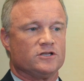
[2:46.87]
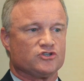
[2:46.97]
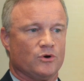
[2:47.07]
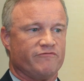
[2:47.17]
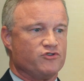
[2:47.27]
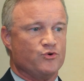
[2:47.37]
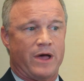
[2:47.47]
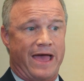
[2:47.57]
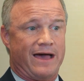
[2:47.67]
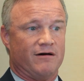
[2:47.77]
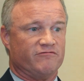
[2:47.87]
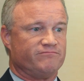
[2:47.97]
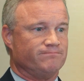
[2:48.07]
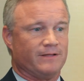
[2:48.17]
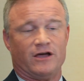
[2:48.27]
So if you
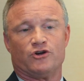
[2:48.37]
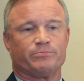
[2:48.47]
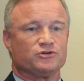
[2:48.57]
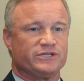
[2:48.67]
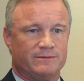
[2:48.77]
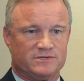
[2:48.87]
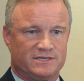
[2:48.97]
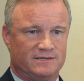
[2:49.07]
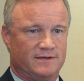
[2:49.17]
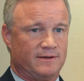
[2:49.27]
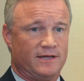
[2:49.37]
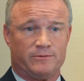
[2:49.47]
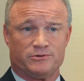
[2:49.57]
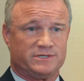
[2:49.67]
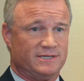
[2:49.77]
have
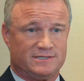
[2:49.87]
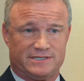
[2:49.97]
100%